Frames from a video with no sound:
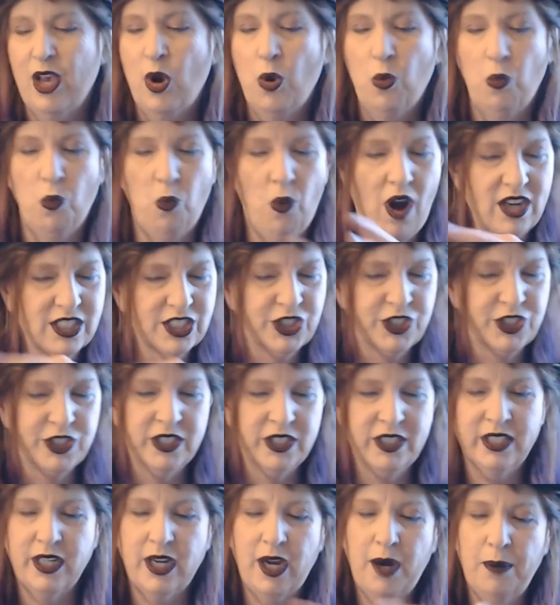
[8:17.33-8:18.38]
washing
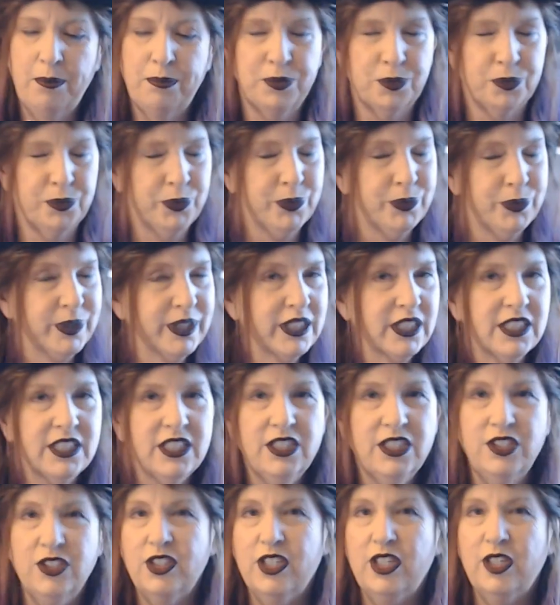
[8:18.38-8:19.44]
it up really
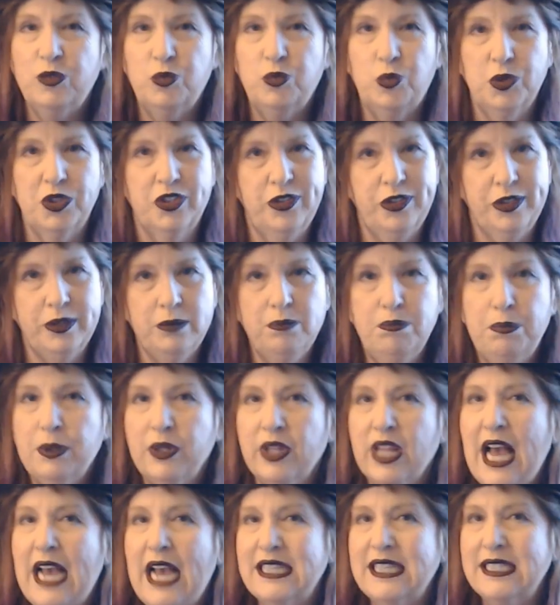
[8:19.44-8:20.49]
good with good
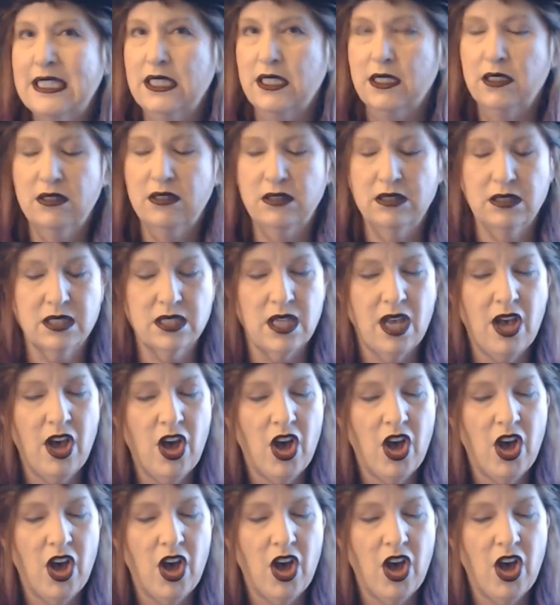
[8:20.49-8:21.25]
blessings,